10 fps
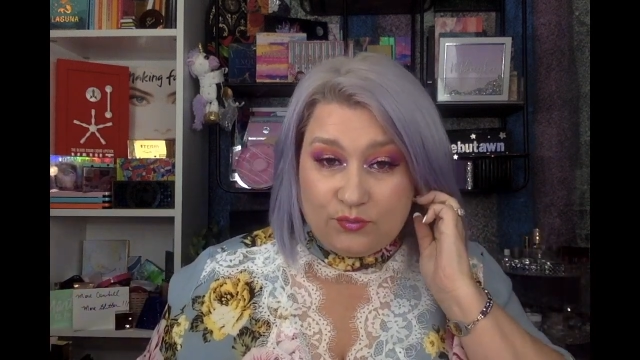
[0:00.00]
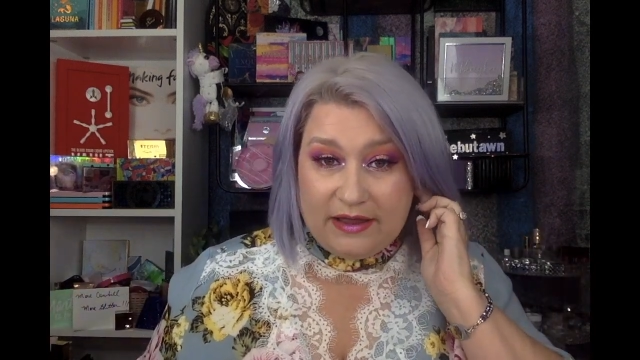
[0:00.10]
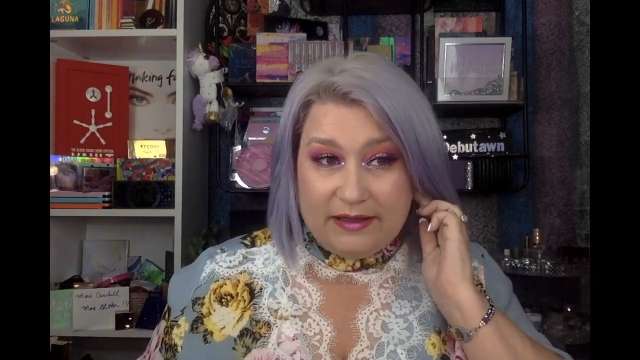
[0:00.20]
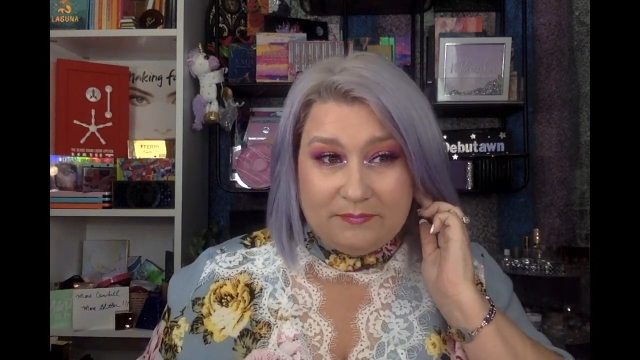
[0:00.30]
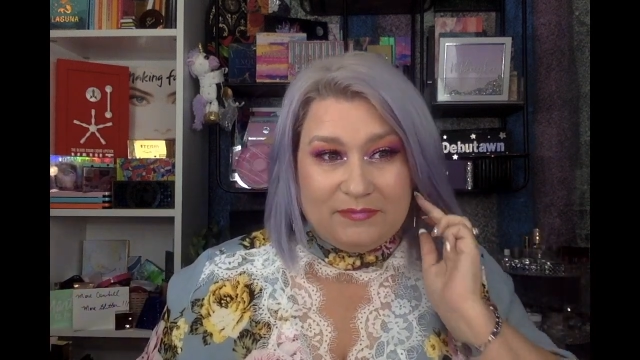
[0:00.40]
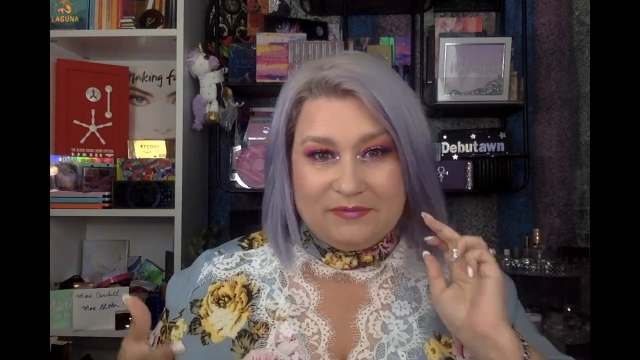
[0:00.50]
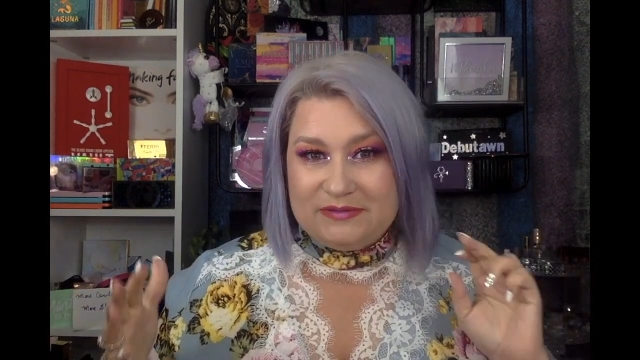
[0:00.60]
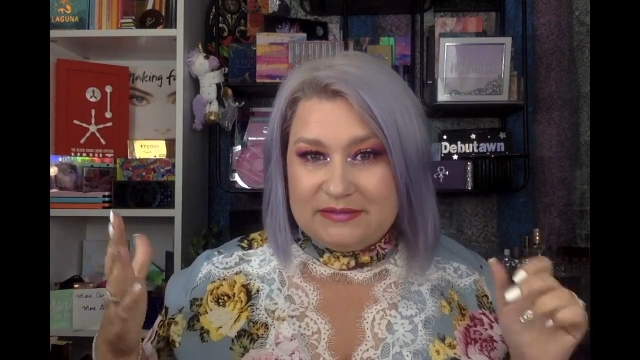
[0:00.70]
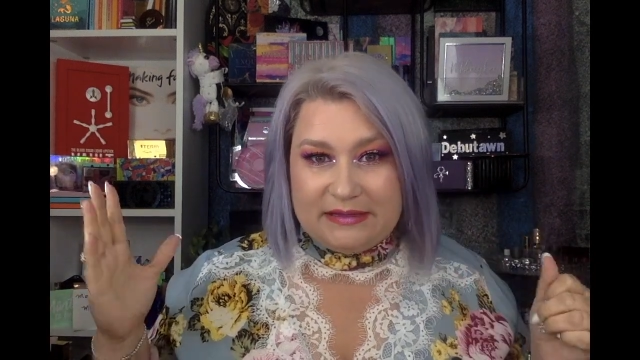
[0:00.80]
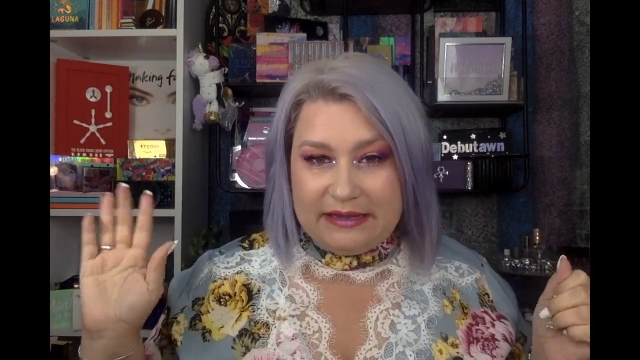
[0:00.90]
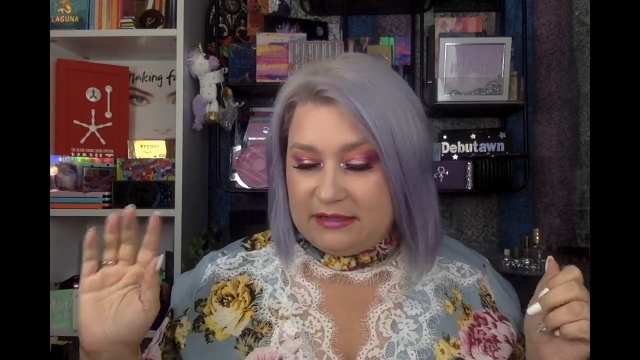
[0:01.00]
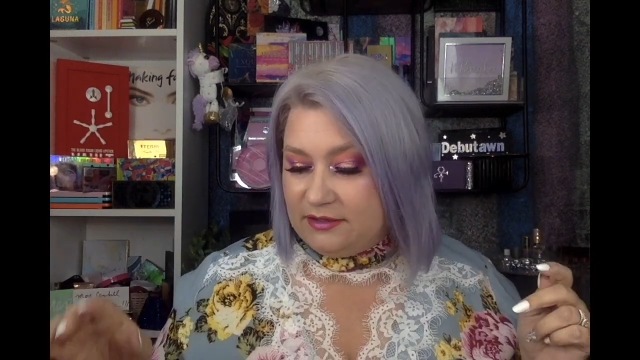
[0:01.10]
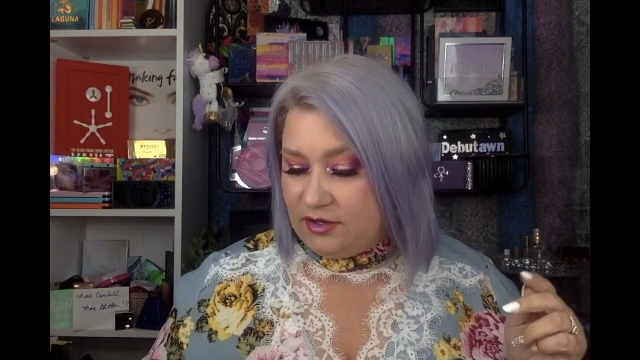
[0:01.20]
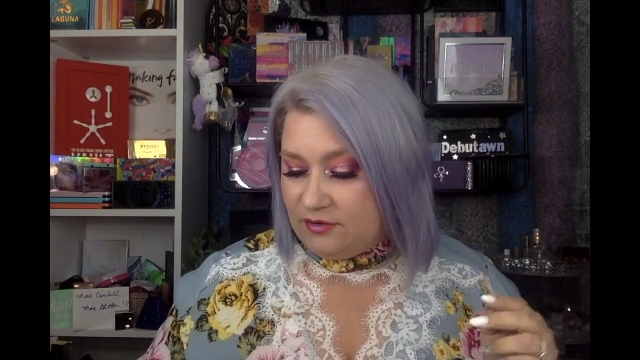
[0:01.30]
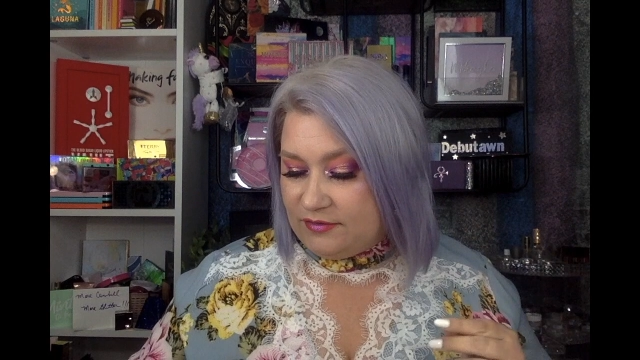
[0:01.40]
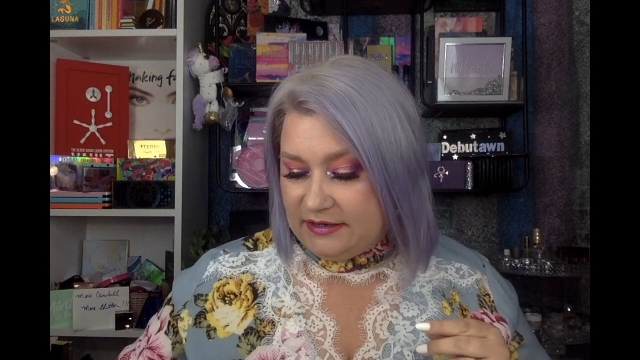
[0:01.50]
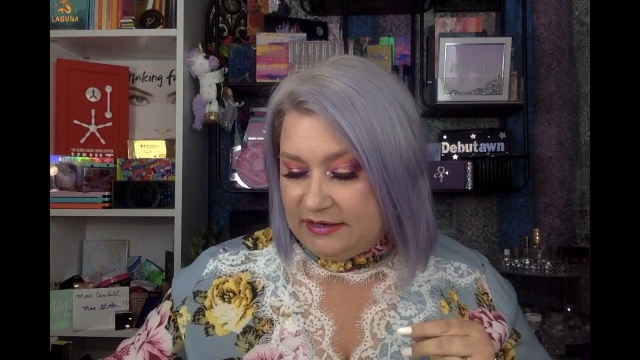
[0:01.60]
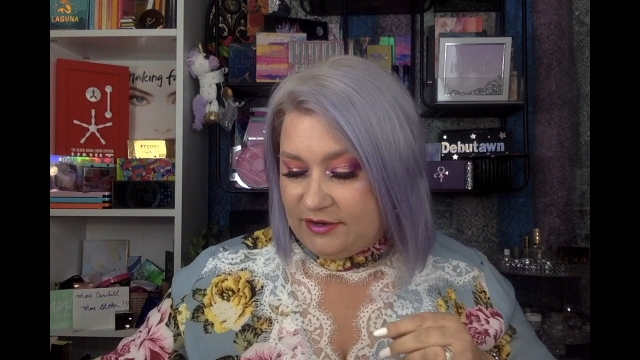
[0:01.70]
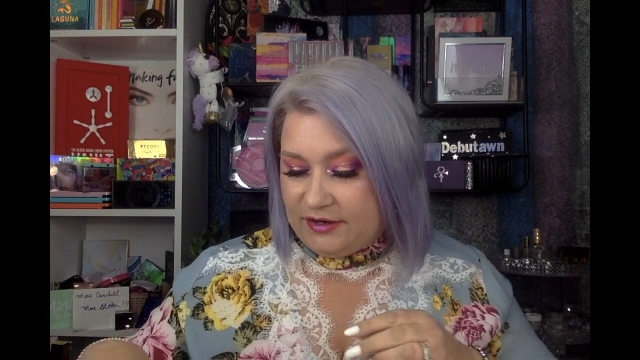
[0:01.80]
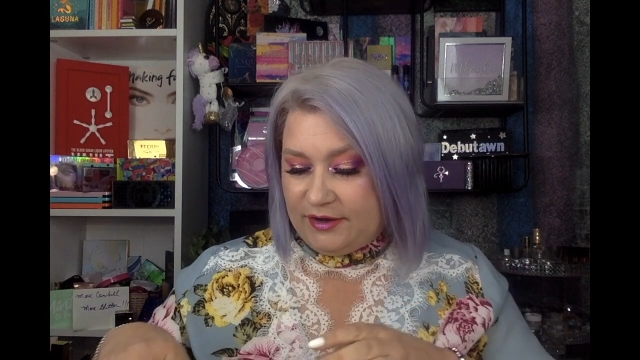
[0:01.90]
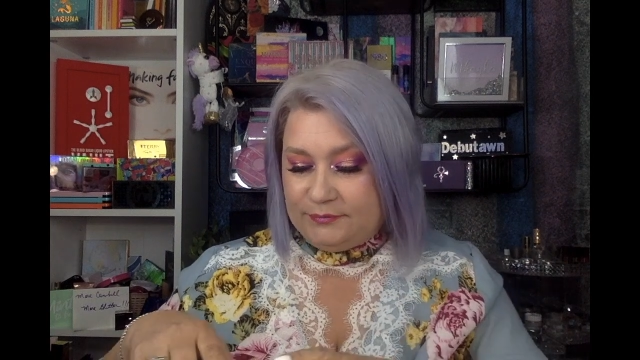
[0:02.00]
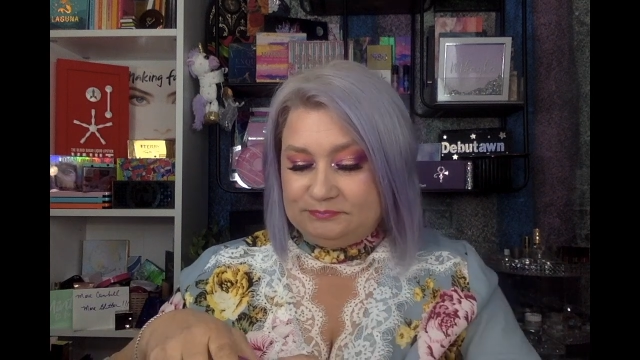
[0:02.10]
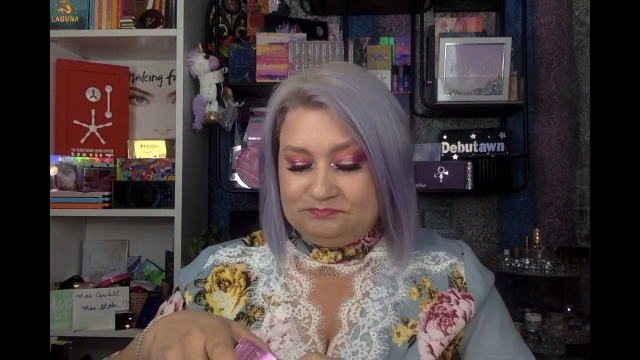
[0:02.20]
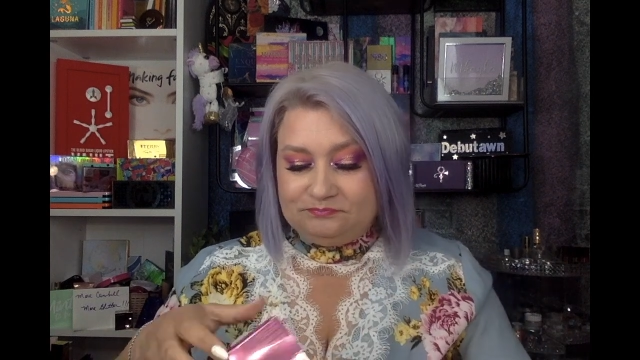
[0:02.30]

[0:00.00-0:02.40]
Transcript: it was like a little over a year ago.